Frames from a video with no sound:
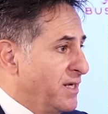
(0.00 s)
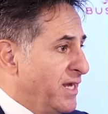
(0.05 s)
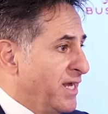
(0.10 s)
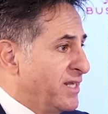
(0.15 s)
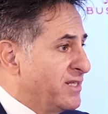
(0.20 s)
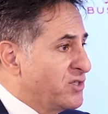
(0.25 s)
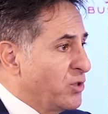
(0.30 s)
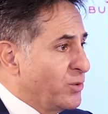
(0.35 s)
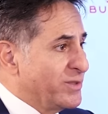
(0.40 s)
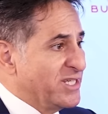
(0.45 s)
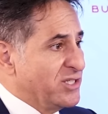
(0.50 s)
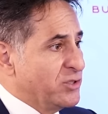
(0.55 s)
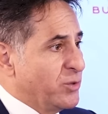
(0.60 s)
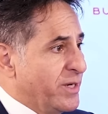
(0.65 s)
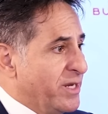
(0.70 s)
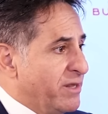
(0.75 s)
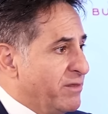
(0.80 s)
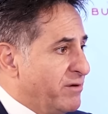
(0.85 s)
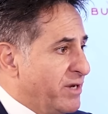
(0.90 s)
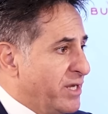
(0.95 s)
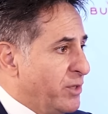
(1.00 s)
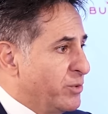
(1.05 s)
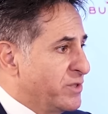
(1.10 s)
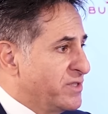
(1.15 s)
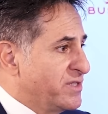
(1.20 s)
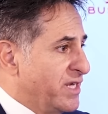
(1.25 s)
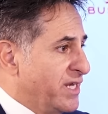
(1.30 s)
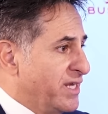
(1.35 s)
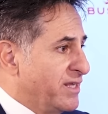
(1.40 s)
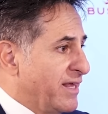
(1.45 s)
In 2023, we're
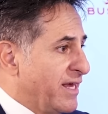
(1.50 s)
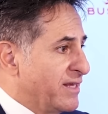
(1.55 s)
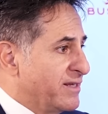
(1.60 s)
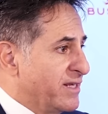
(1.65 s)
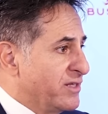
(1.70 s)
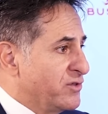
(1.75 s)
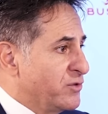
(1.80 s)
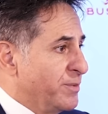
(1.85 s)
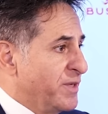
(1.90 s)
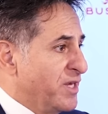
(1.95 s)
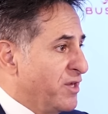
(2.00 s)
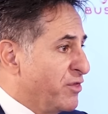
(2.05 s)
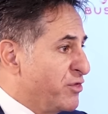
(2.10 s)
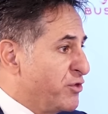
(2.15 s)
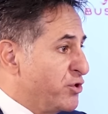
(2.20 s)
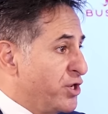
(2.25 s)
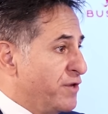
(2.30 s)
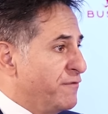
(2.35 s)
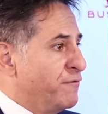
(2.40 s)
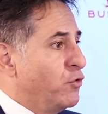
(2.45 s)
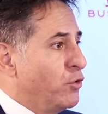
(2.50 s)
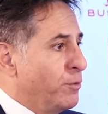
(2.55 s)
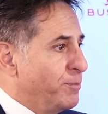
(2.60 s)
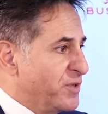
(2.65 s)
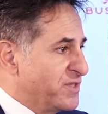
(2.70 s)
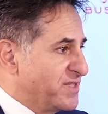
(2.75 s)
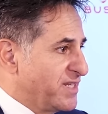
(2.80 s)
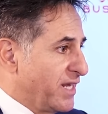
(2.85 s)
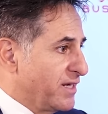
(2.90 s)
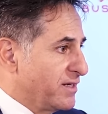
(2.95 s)
seeing that to be a
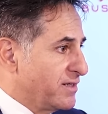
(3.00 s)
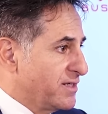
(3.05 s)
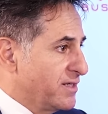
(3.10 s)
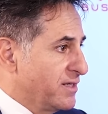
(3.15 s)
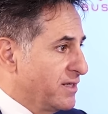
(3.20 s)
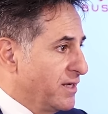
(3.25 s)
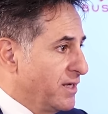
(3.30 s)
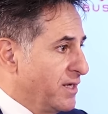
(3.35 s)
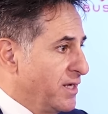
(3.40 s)
34%.